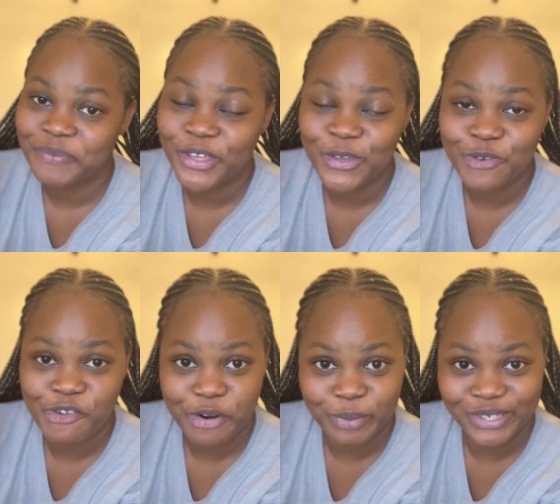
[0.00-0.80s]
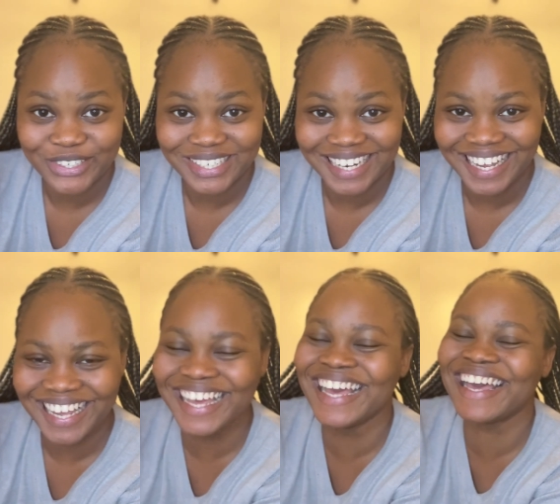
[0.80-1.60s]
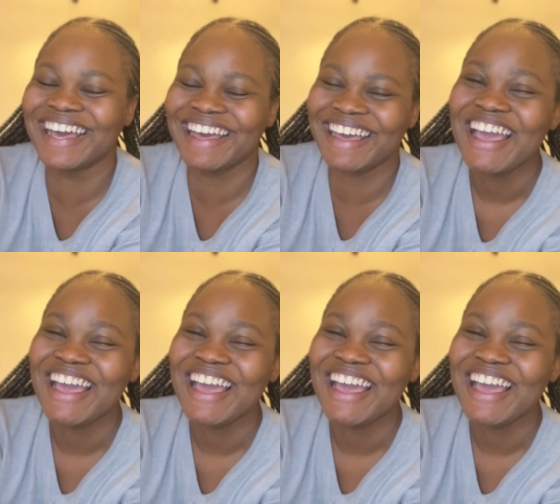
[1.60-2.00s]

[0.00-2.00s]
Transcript: Thank you very much.